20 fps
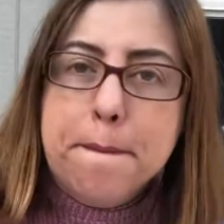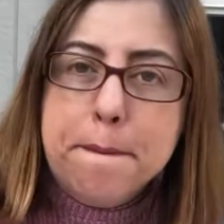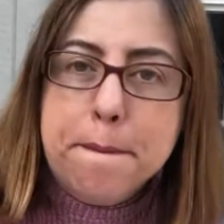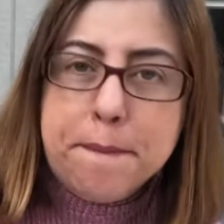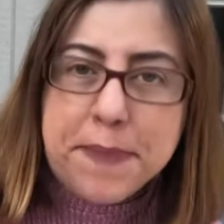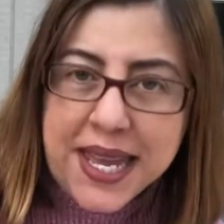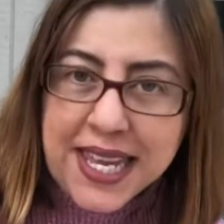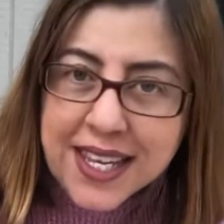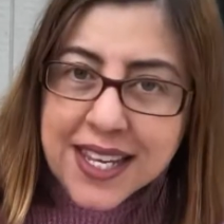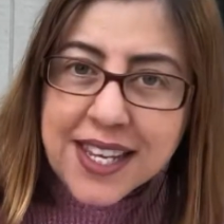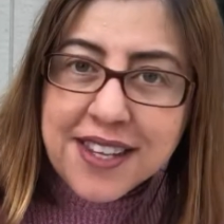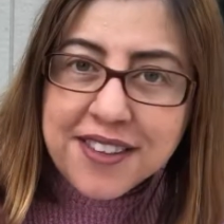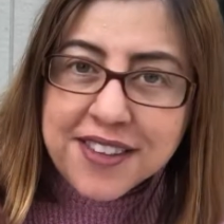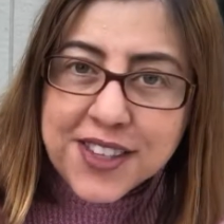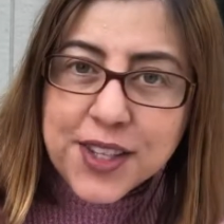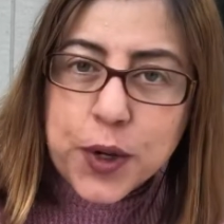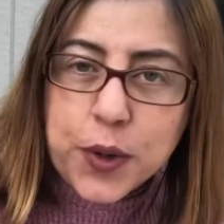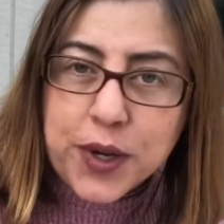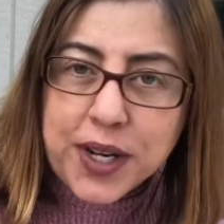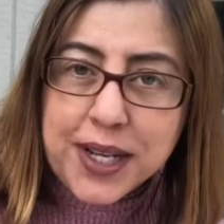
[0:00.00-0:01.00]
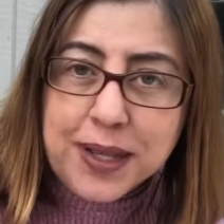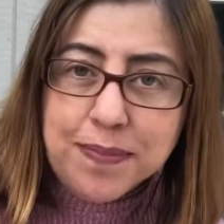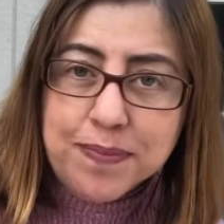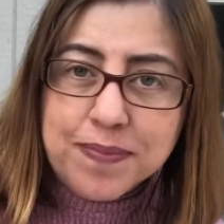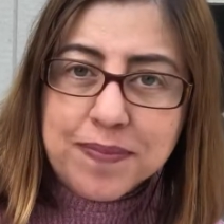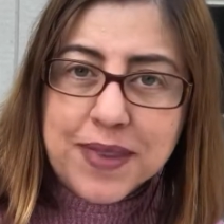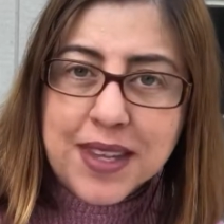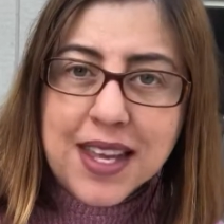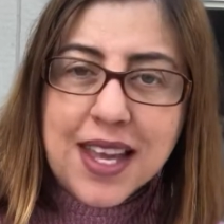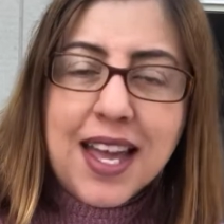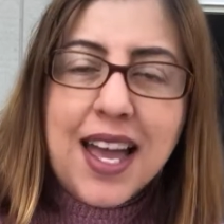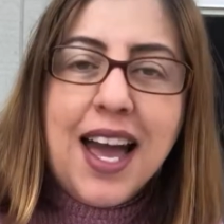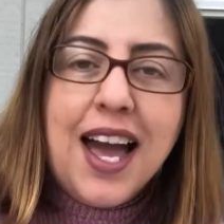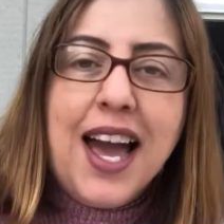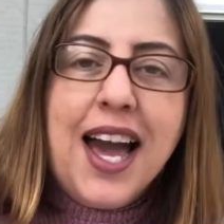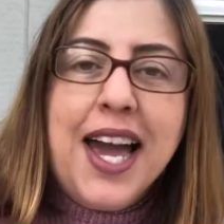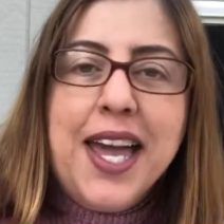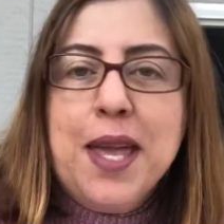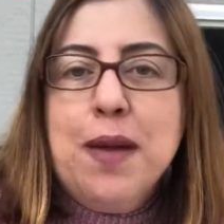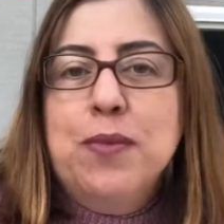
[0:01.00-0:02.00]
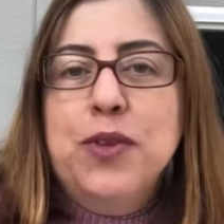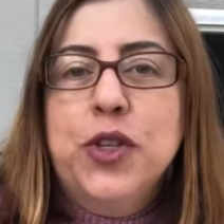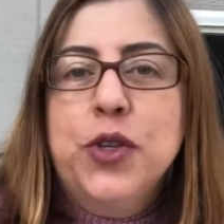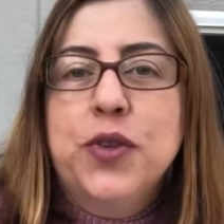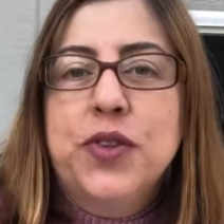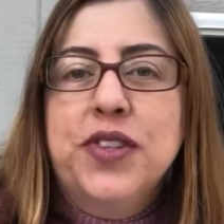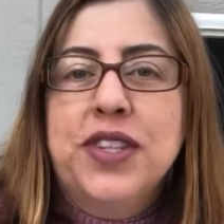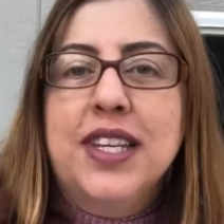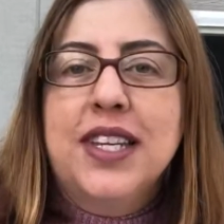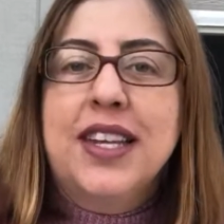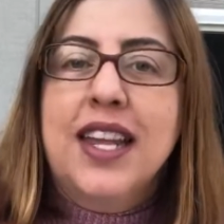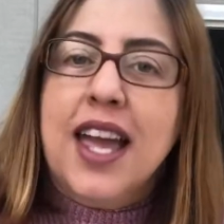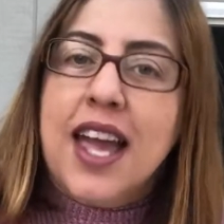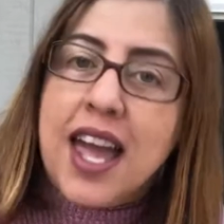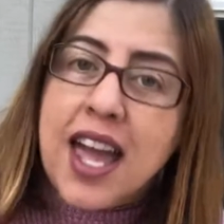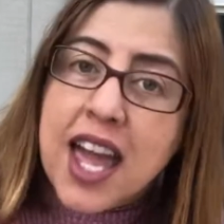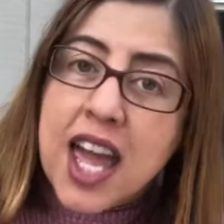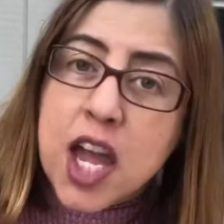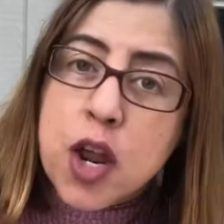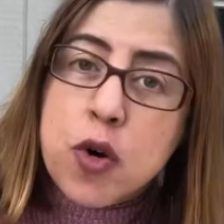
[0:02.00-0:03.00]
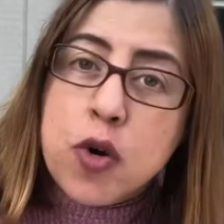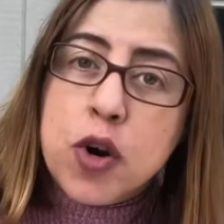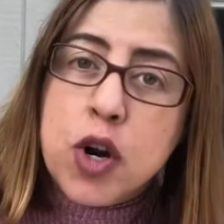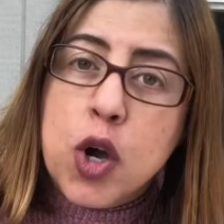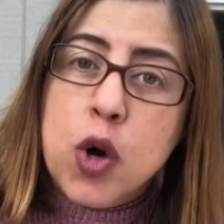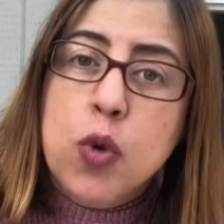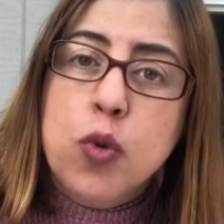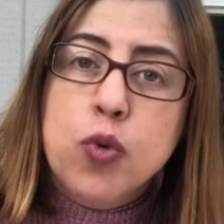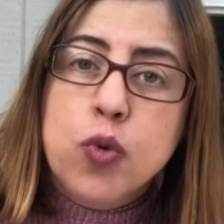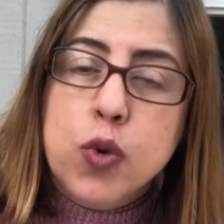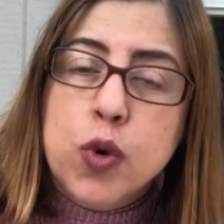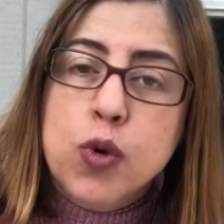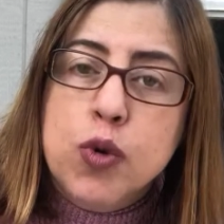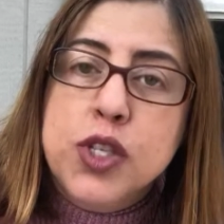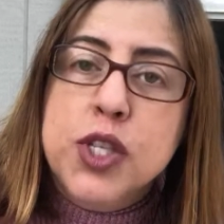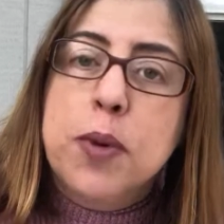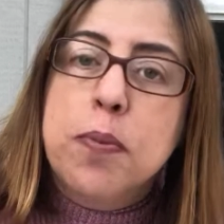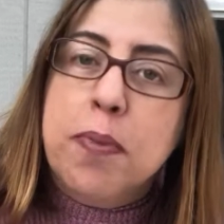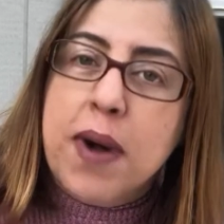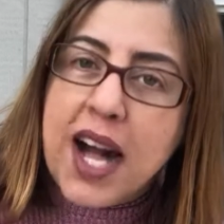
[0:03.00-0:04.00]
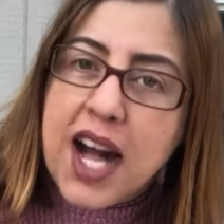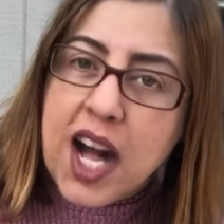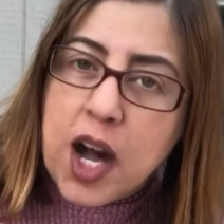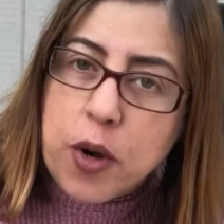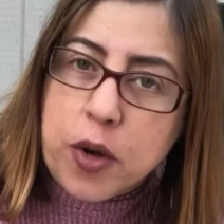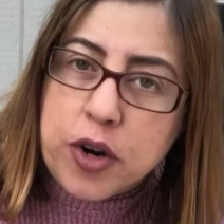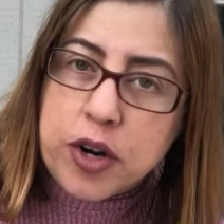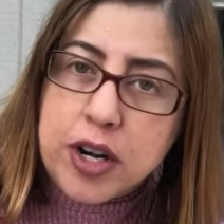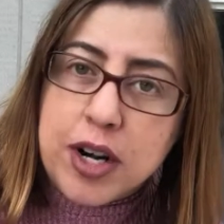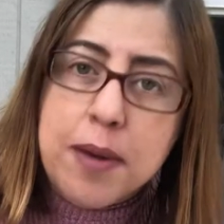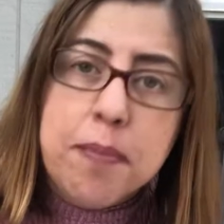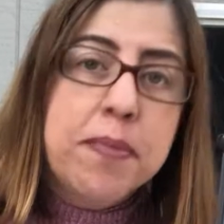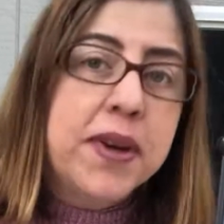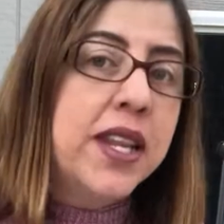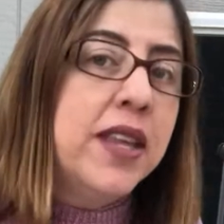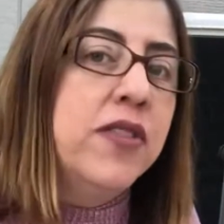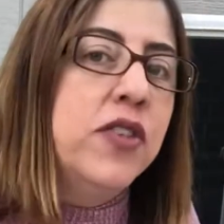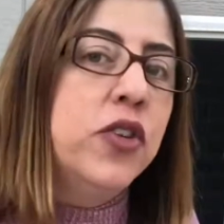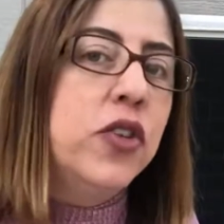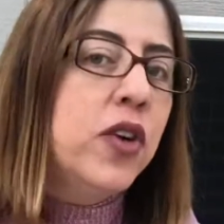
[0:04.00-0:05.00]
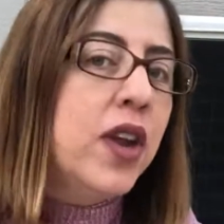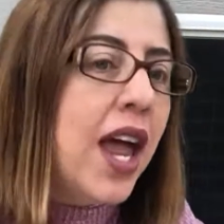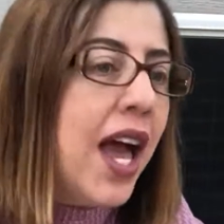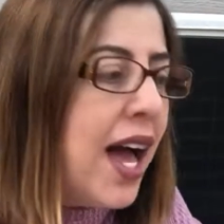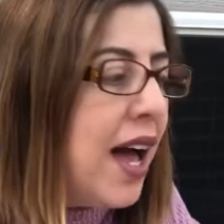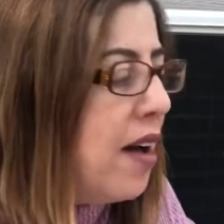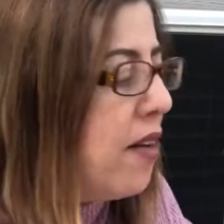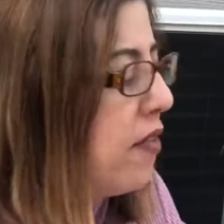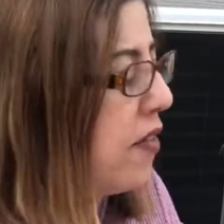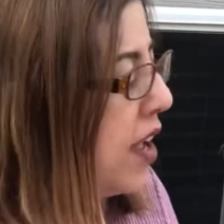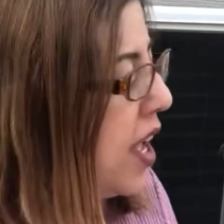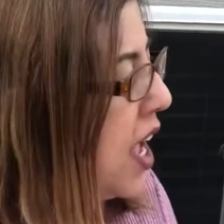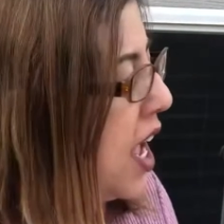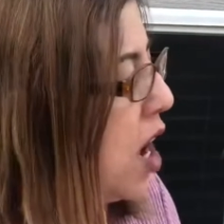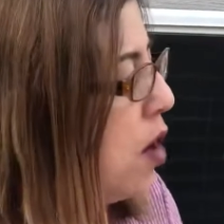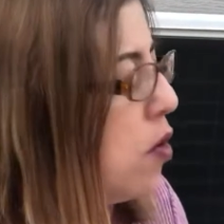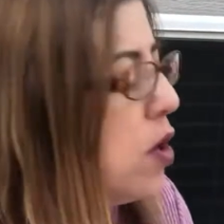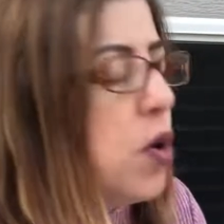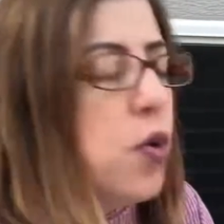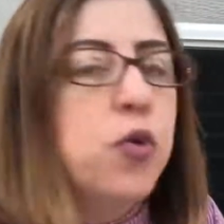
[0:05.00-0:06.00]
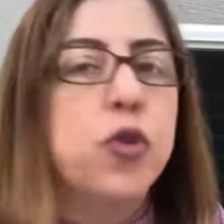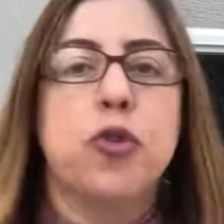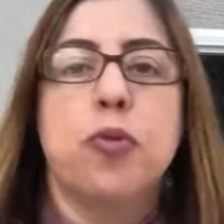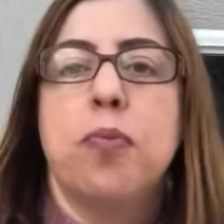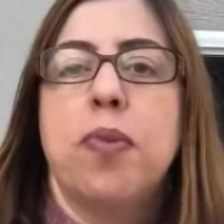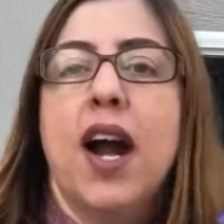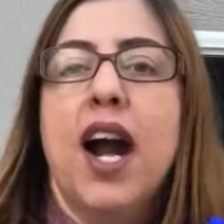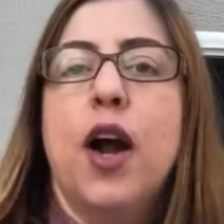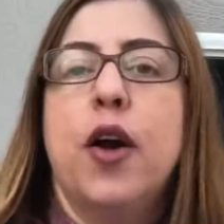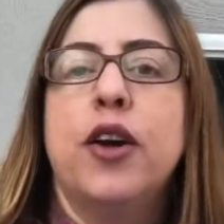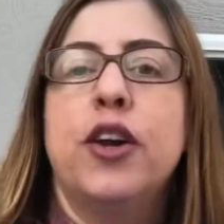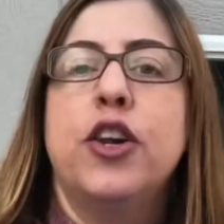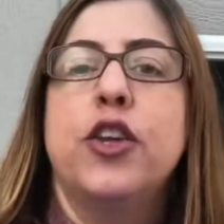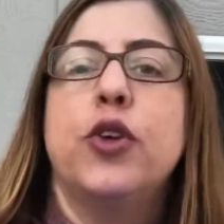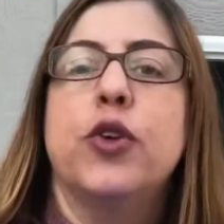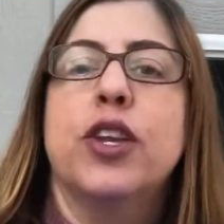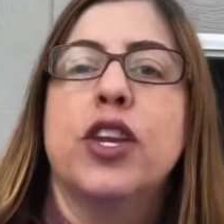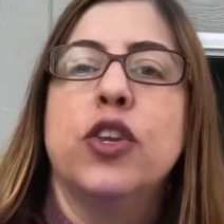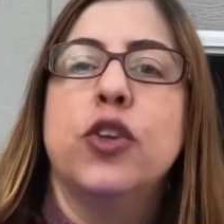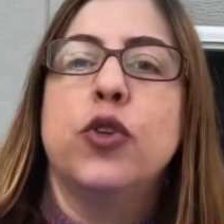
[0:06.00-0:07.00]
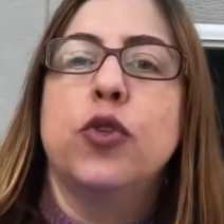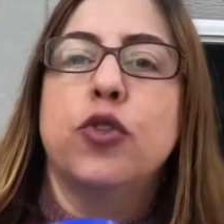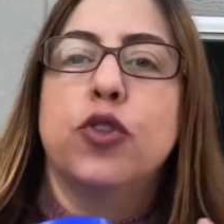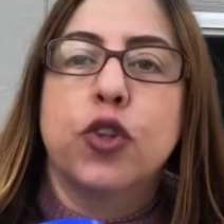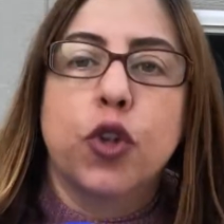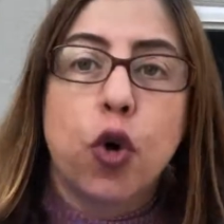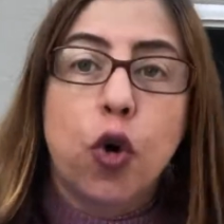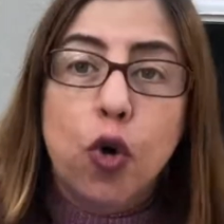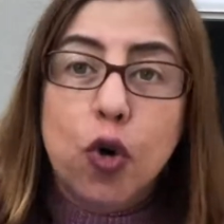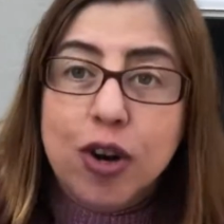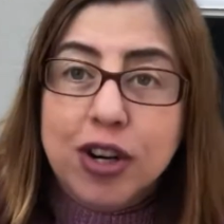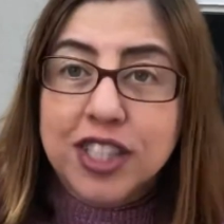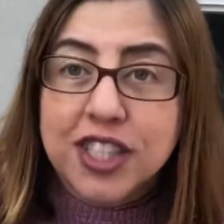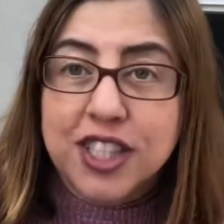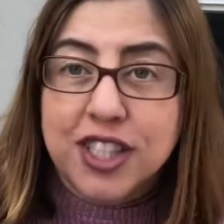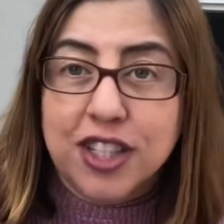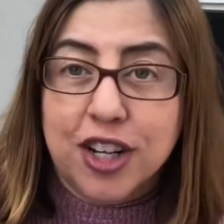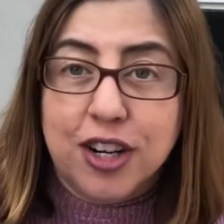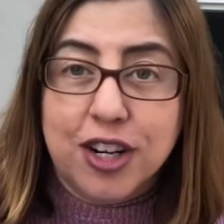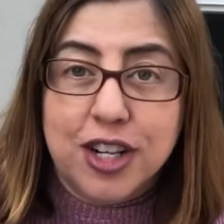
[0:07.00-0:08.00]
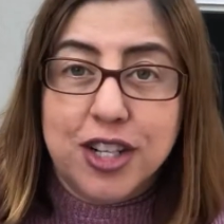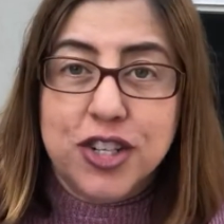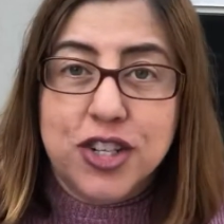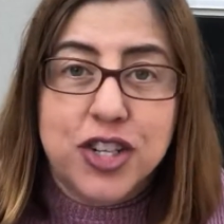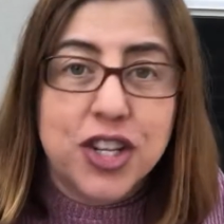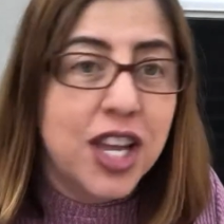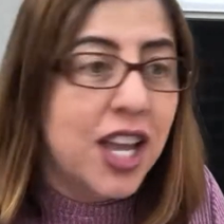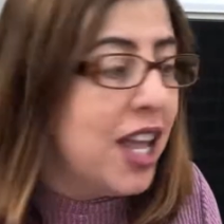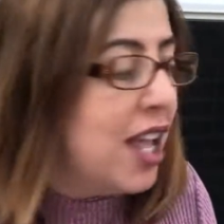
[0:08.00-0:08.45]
baking soda. I am using arrowroot powder, but if you don't have arrowroot powder, you can use cornstarch.